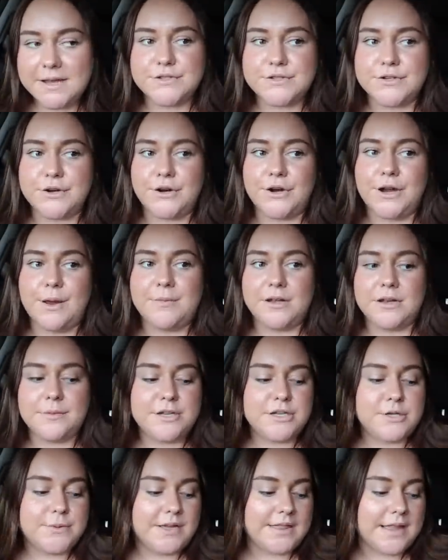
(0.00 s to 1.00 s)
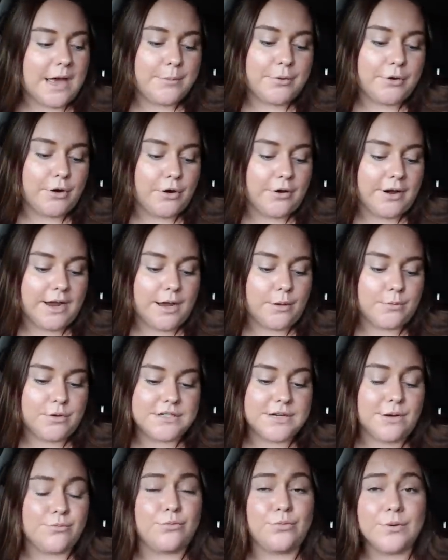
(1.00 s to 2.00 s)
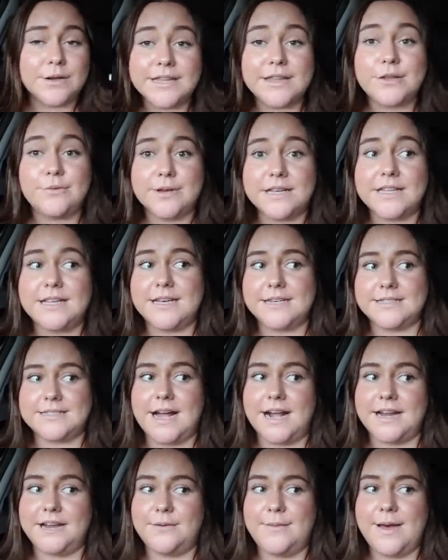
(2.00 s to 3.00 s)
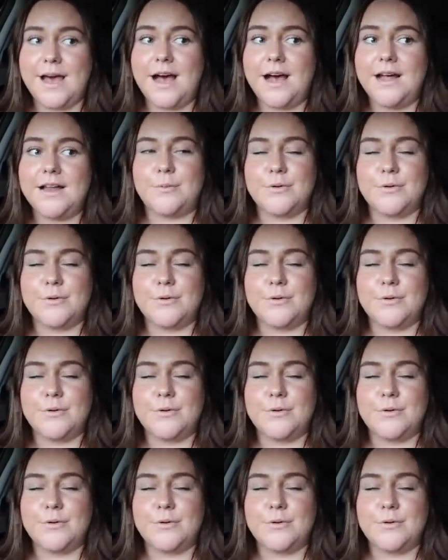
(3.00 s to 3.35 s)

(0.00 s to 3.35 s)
So I'm gonna be doing that program, which I'm really, really excited about.